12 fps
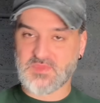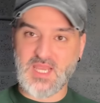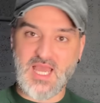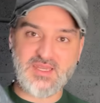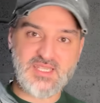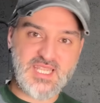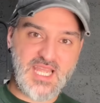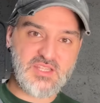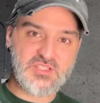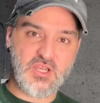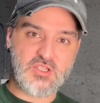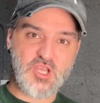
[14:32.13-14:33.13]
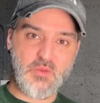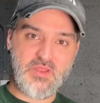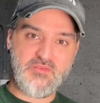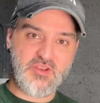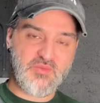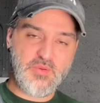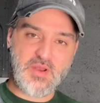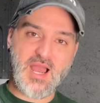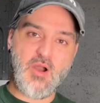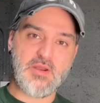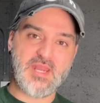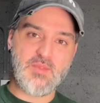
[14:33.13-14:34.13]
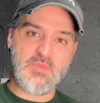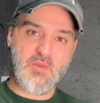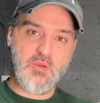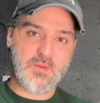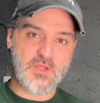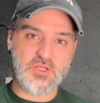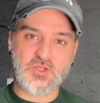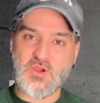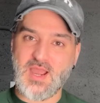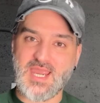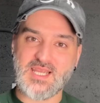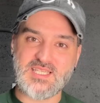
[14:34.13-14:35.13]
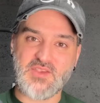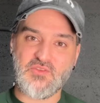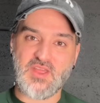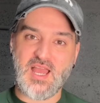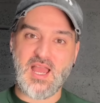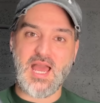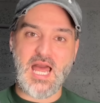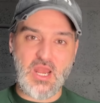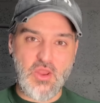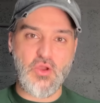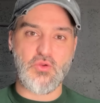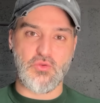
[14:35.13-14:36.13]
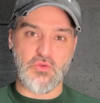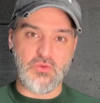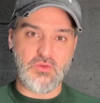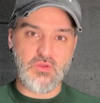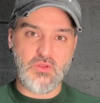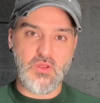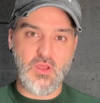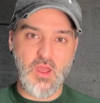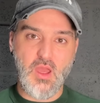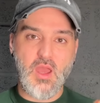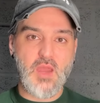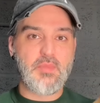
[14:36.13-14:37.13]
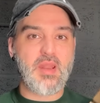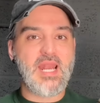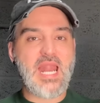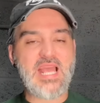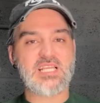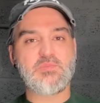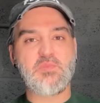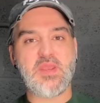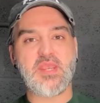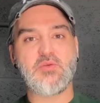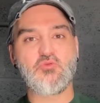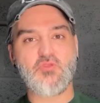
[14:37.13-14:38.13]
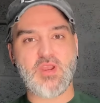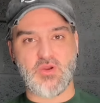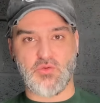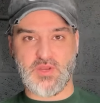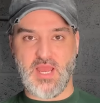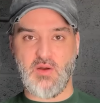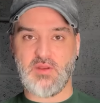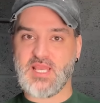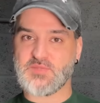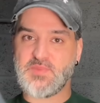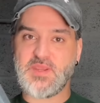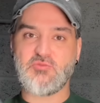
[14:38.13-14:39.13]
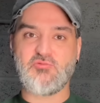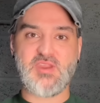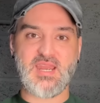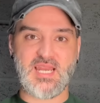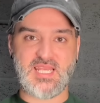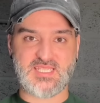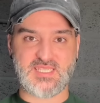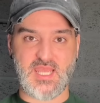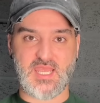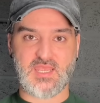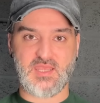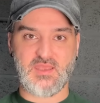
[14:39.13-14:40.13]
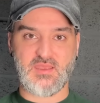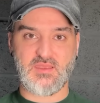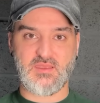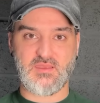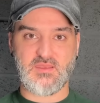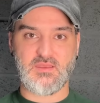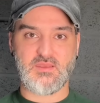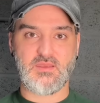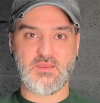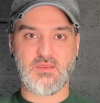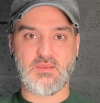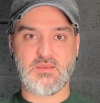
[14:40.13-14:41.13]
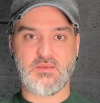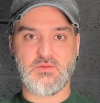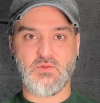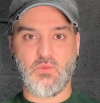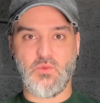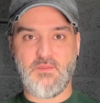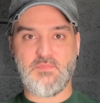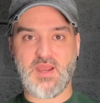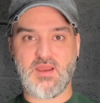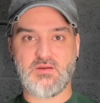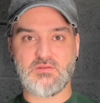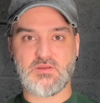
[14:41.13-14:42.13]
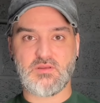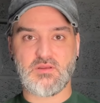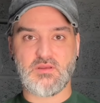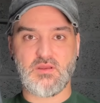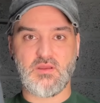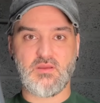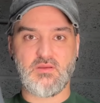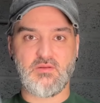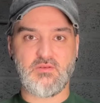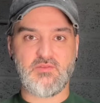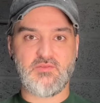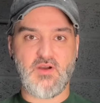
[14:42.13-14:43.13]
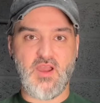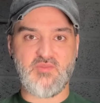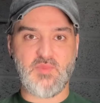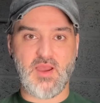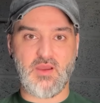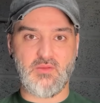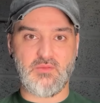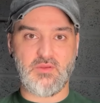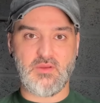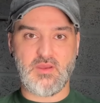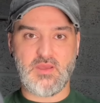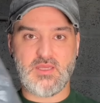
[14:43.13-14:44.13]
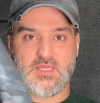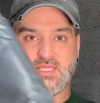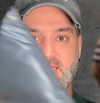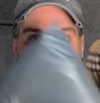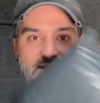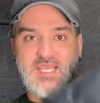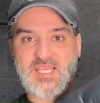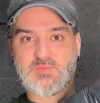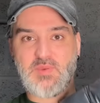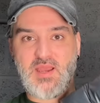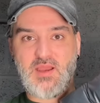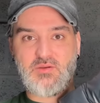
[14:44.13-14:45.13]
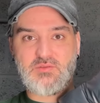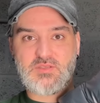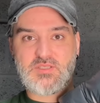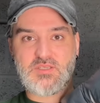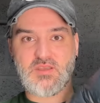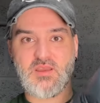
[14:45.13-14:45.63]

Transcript: this Kenzo top, if I'd have put it out on eBay, I probably could have got 80 for that alone. But let's be real now. Let's be realistic. £1. £5, £6,